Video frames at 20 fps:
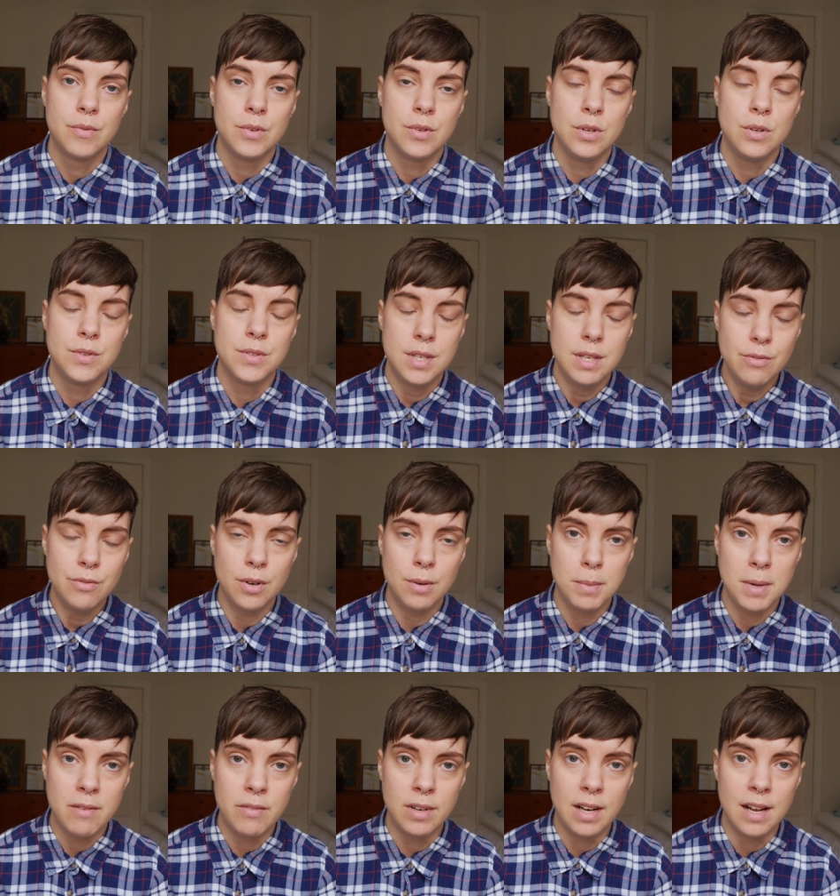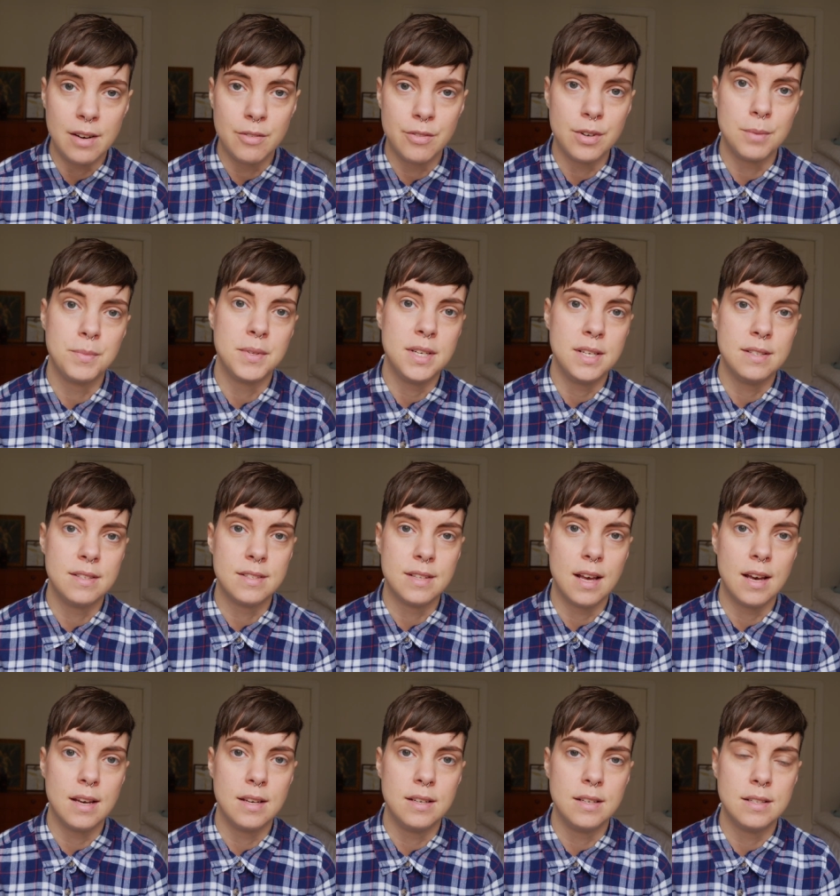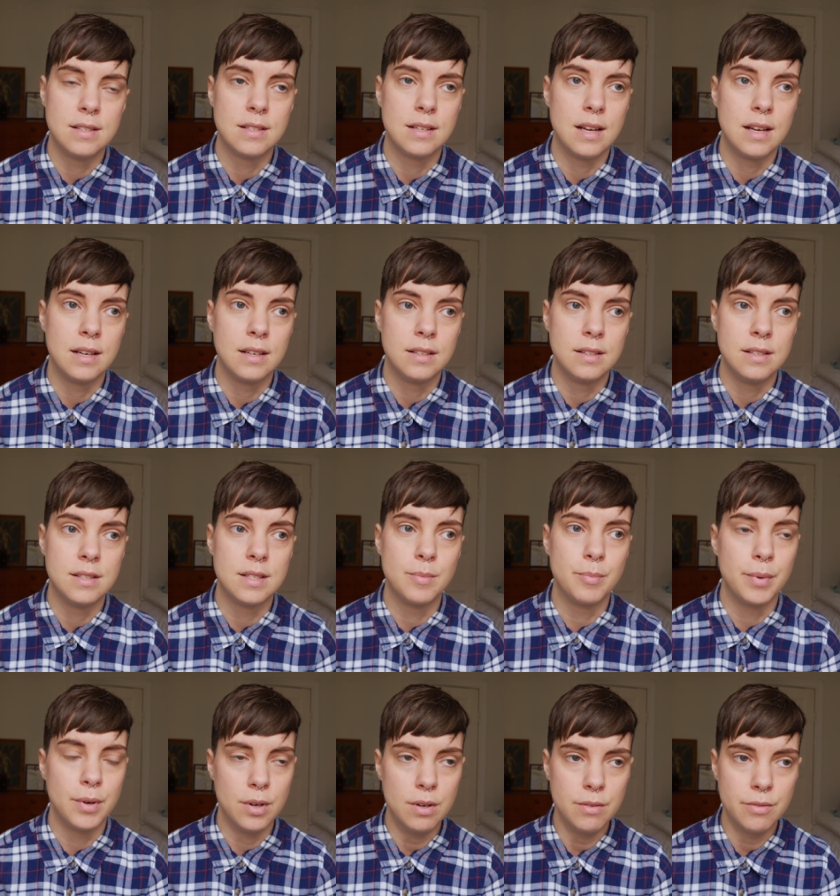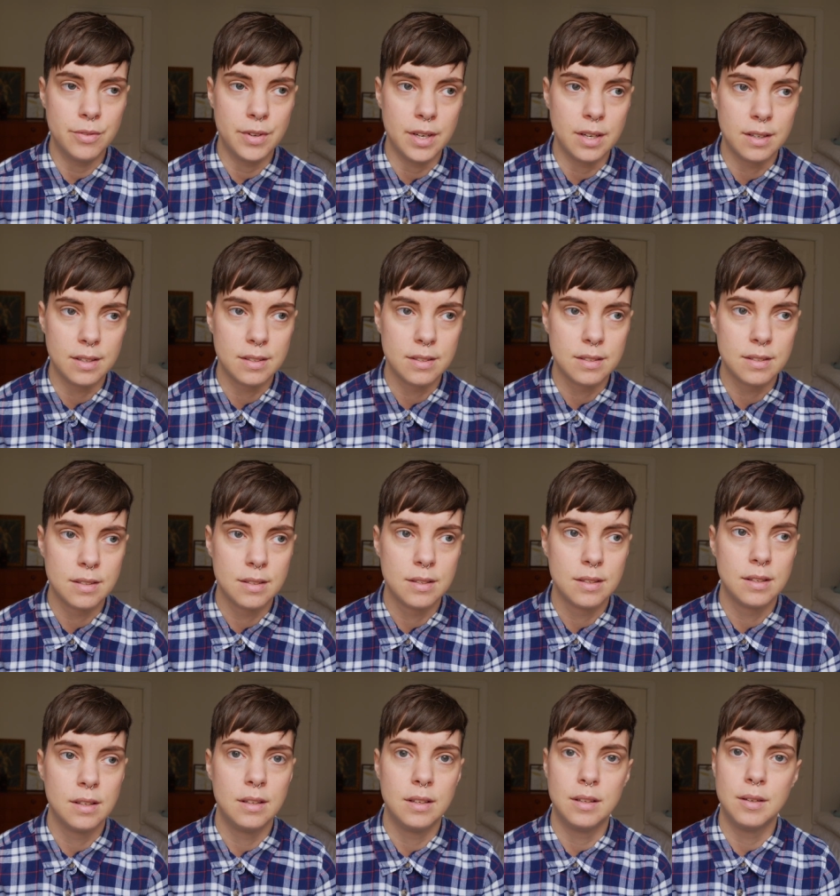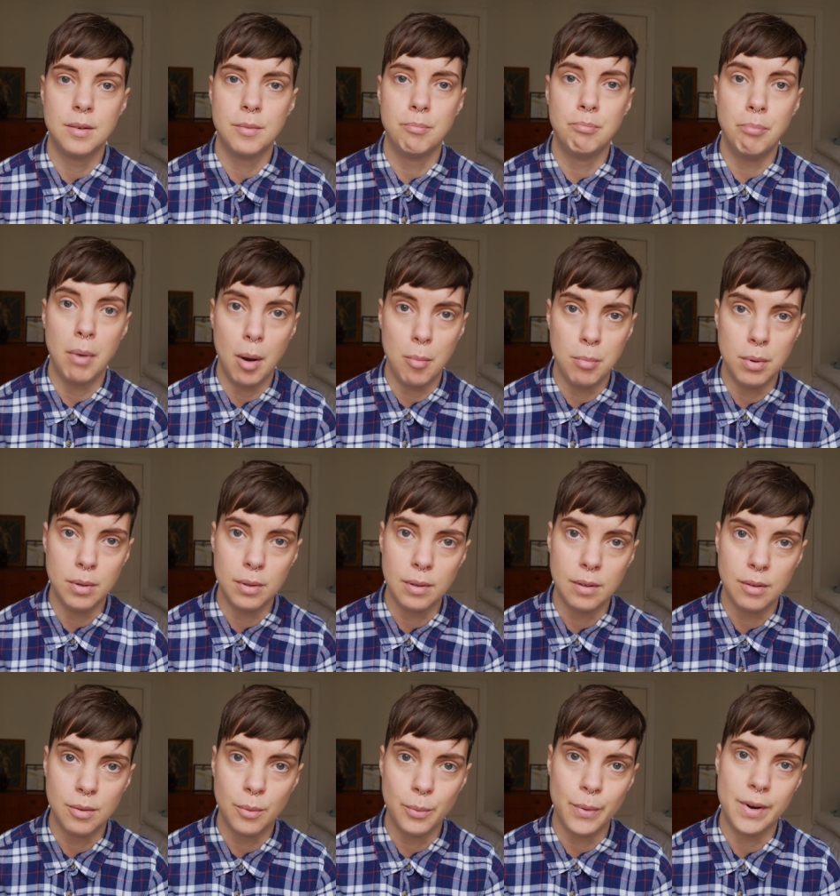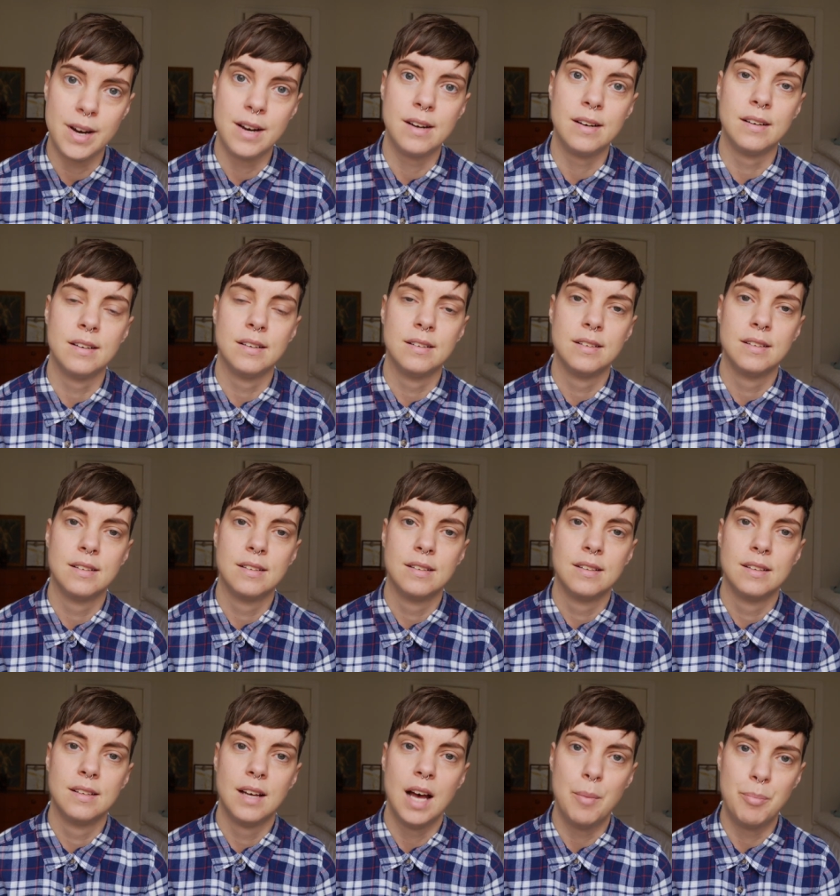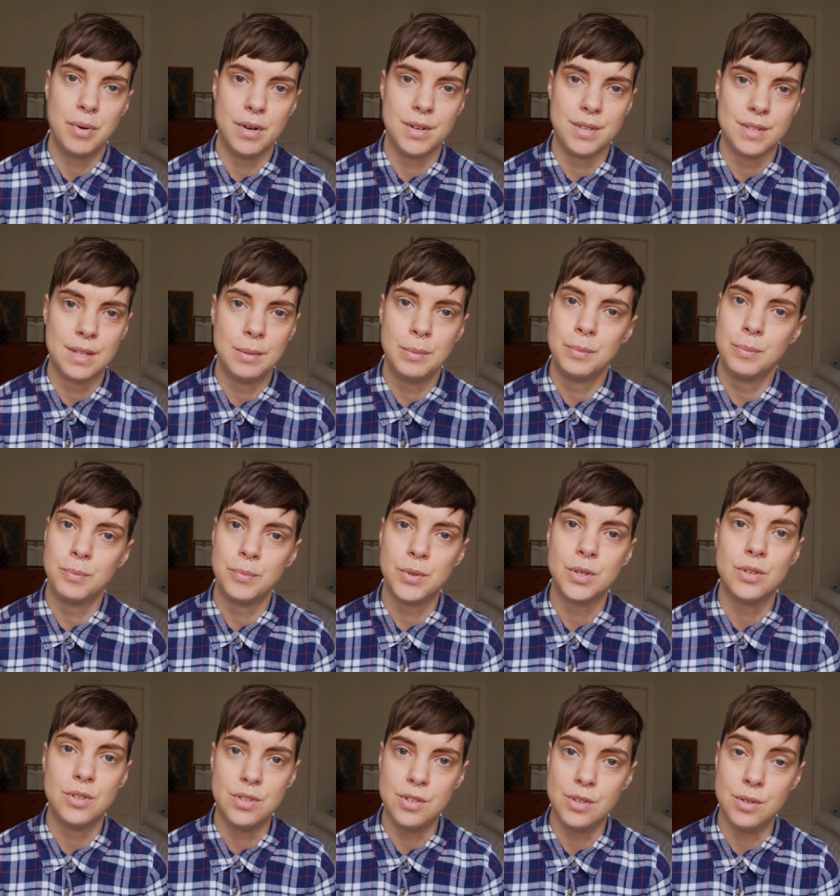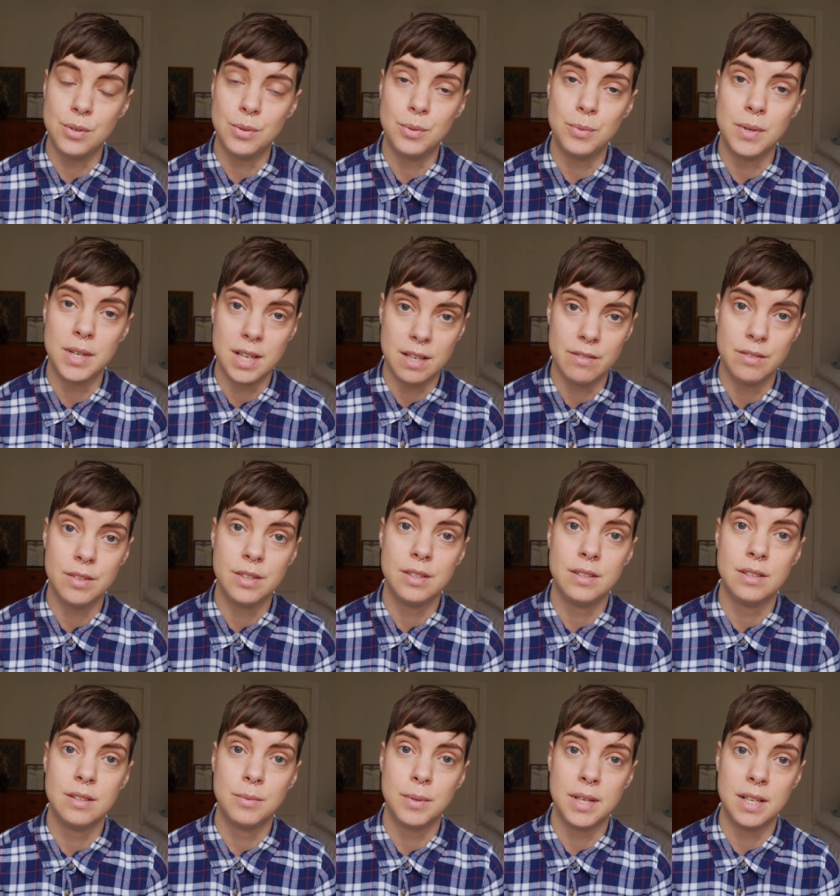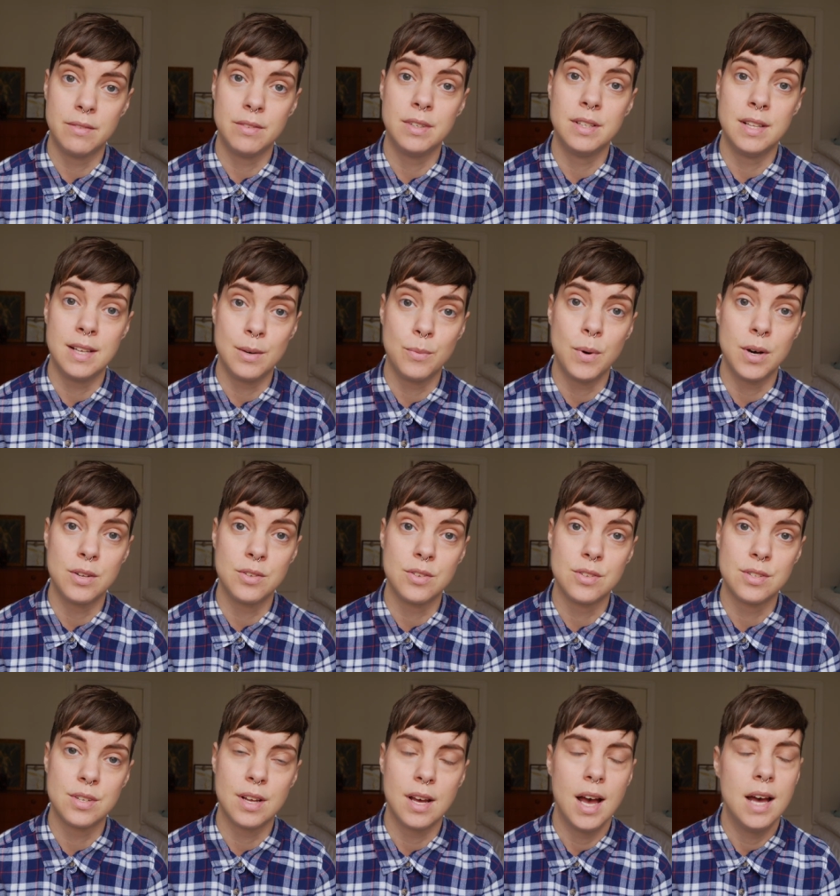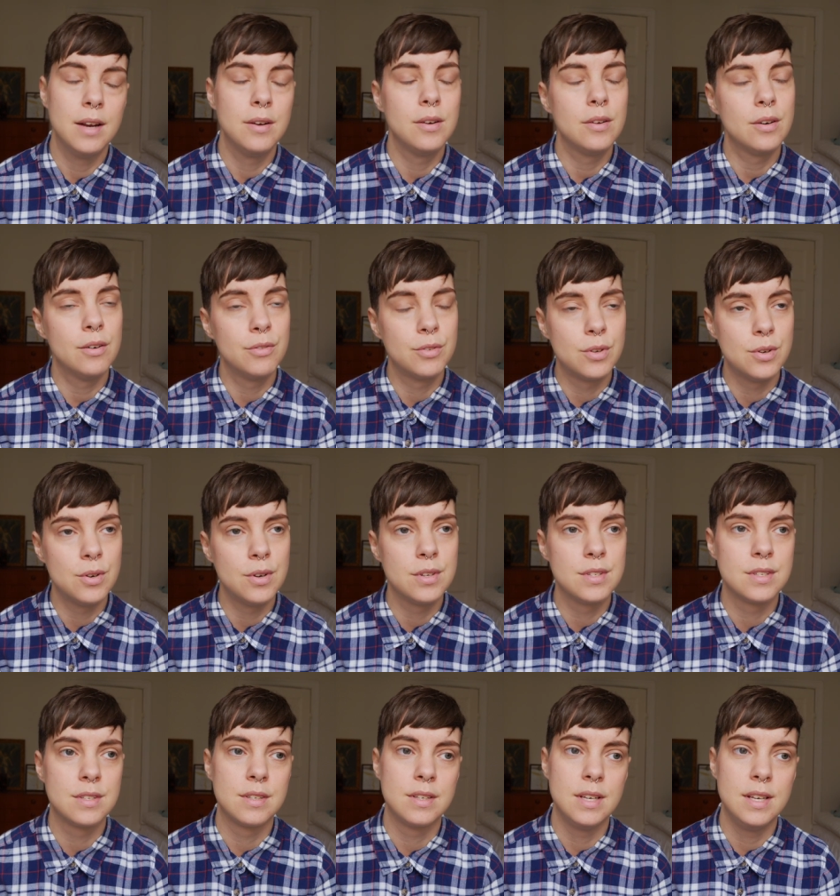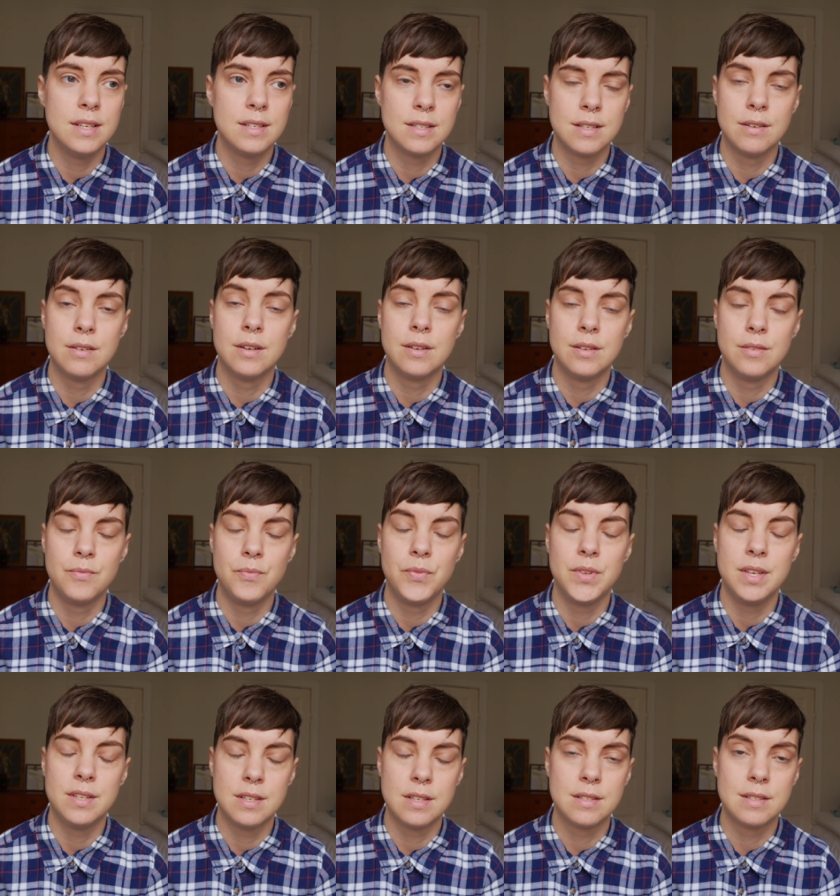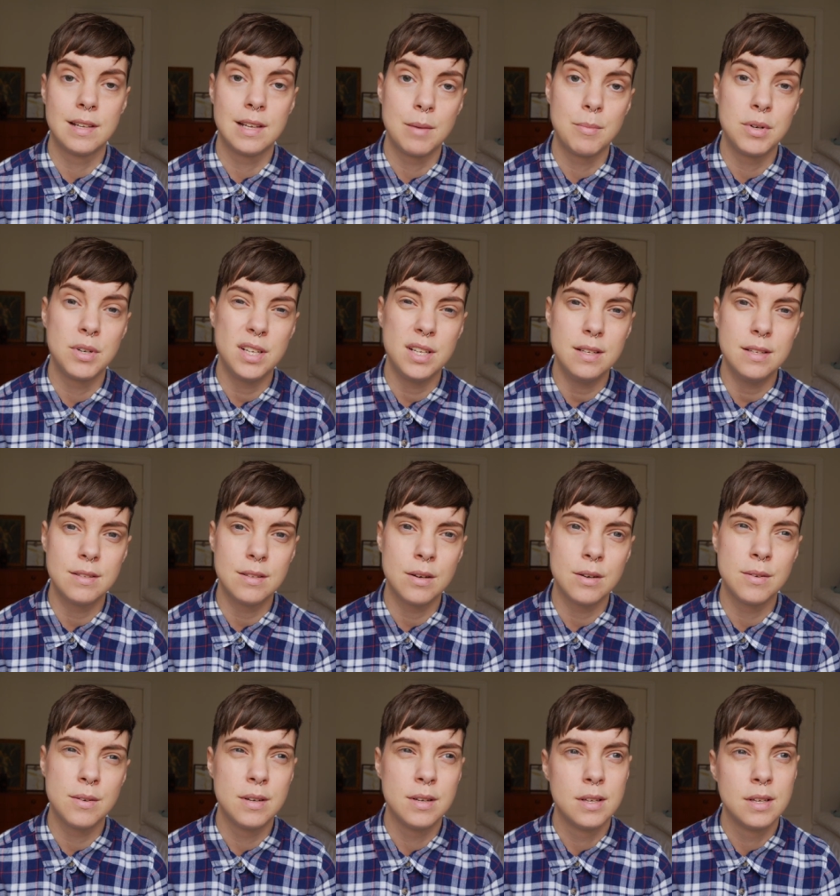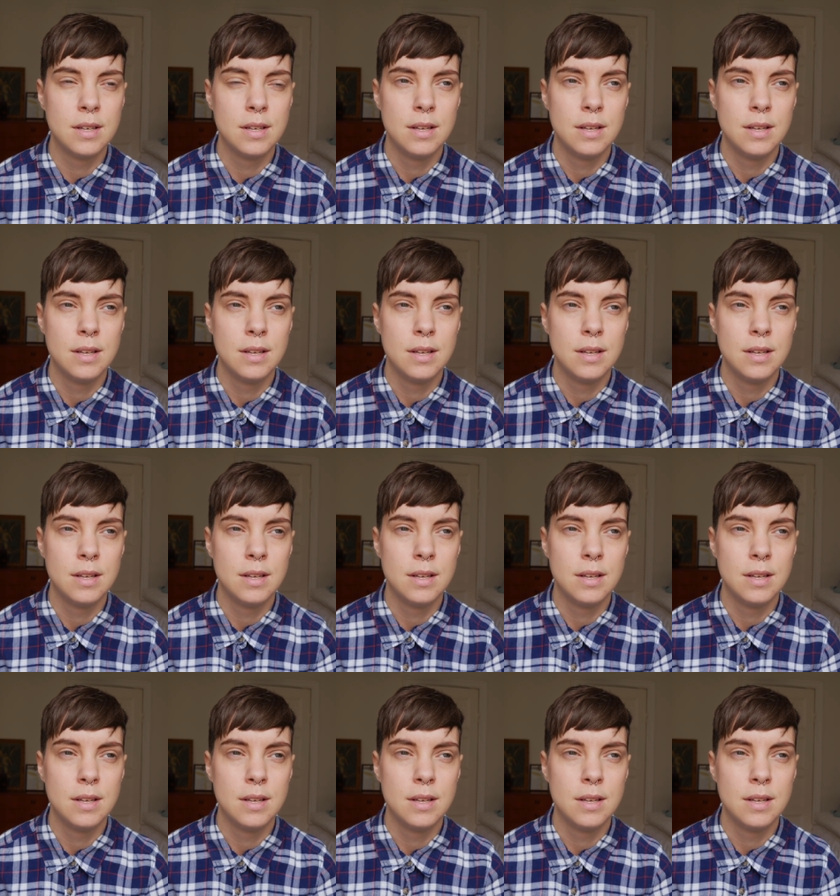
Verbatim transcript: you see from Neverland from the inside, it's like this perfect bubble where a person could do whatever whatever they want. And of course, he's a he's a celebrity, so